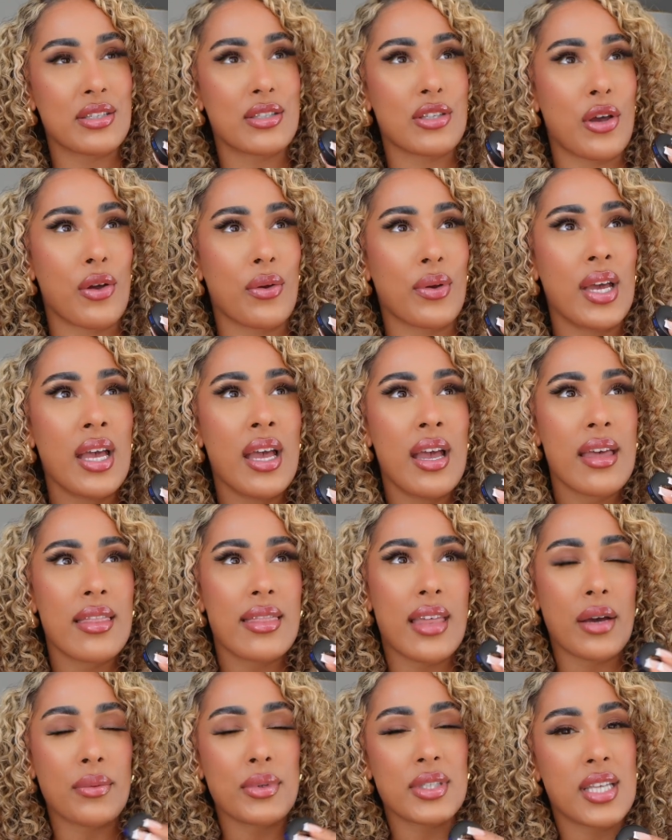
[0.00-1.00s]
So
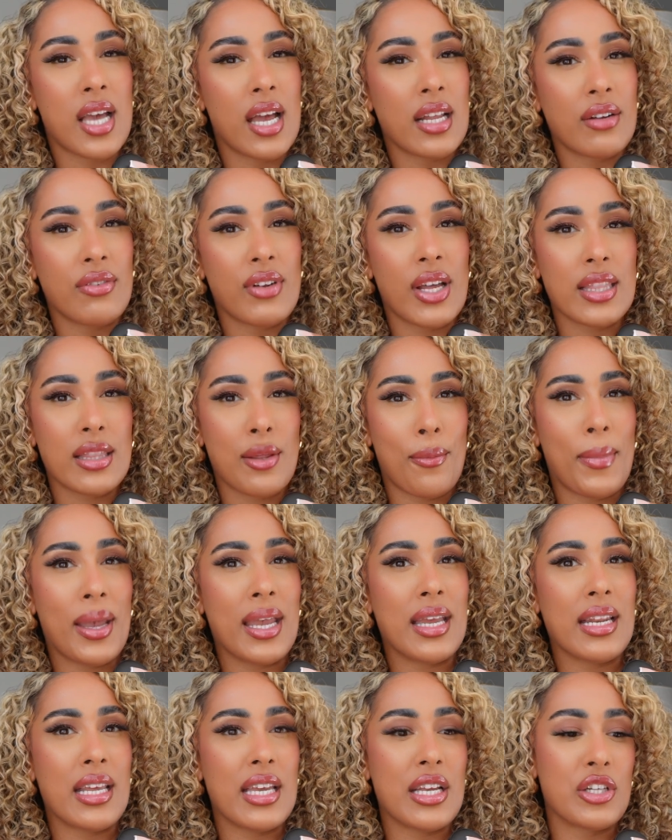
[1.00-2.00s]
that was kind of like the
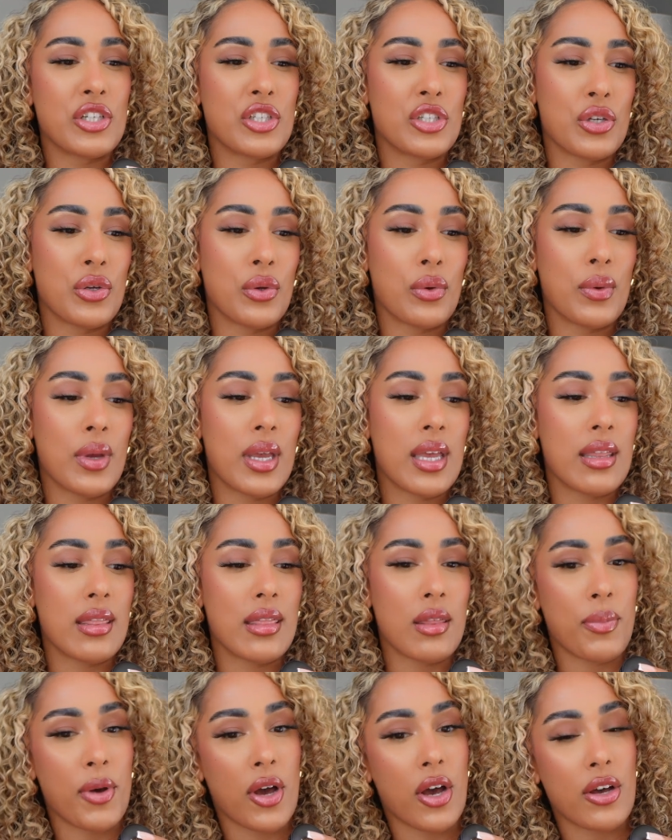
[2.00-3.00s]
main issue
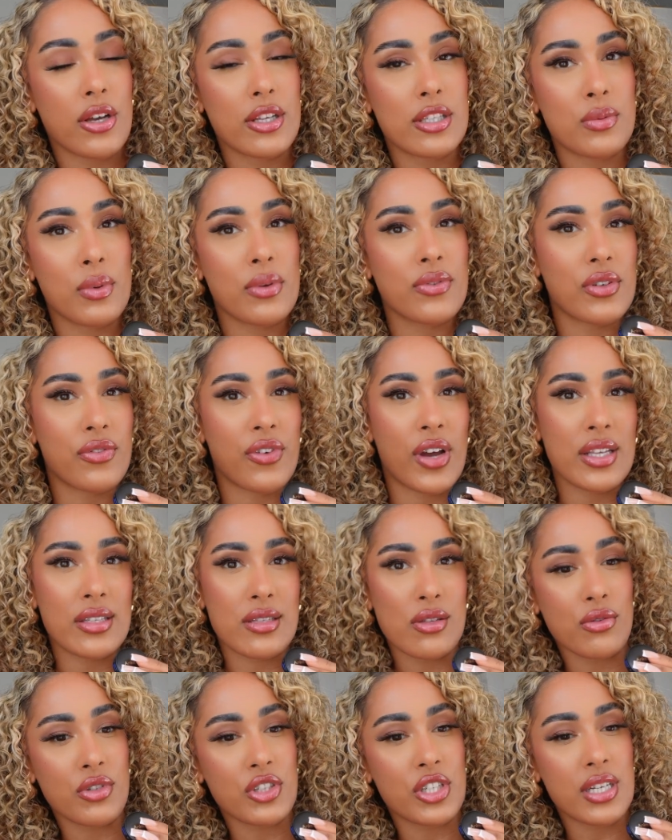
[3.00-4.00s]
in the past with
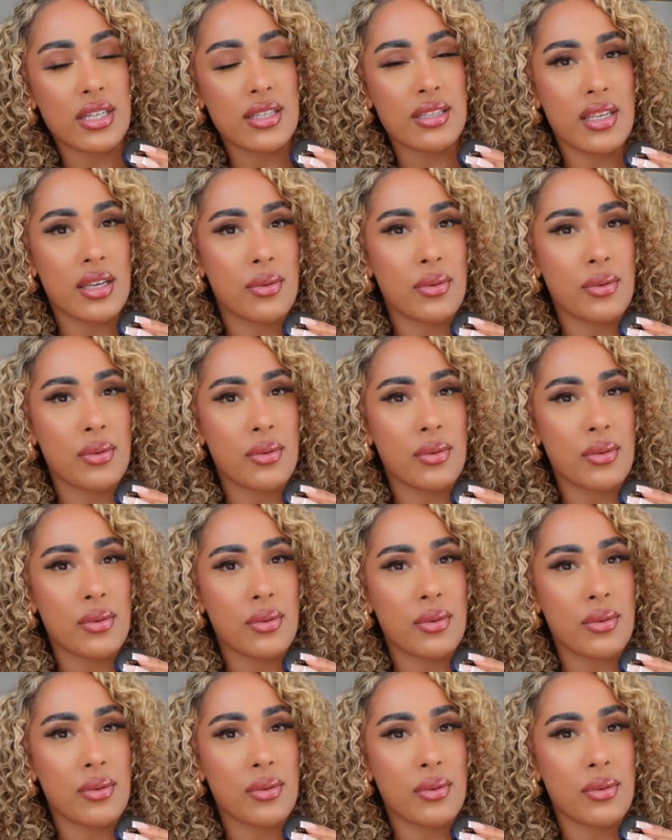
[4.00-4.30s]
DFYNE's launches.